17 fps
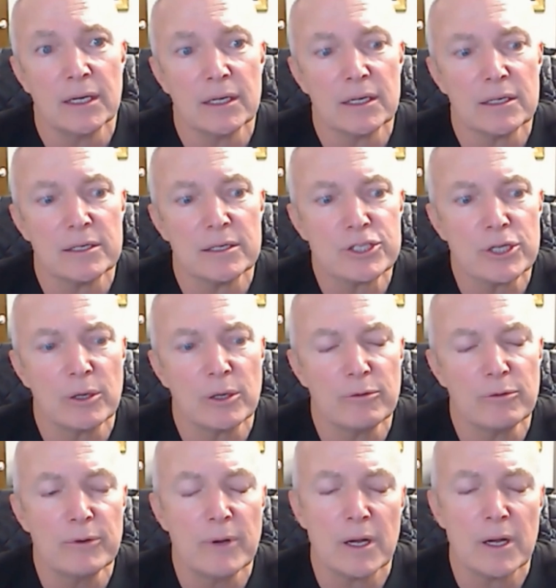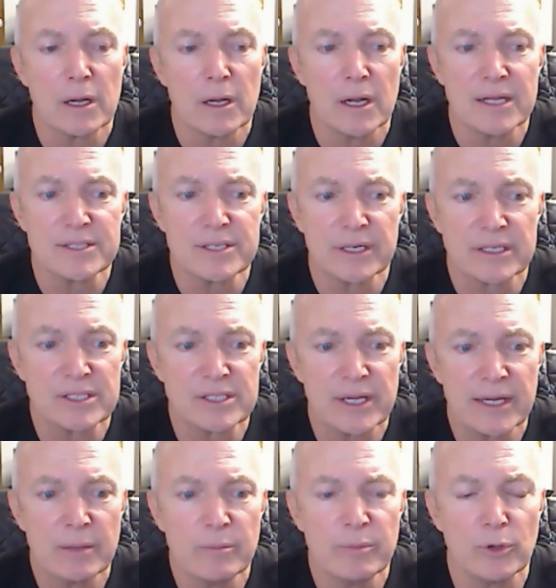As an
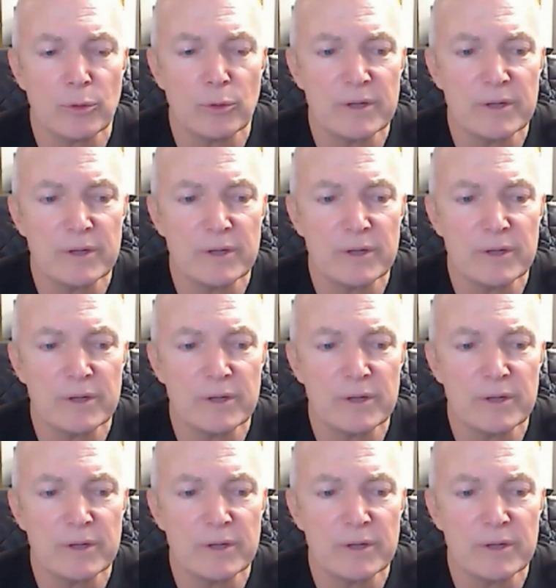example,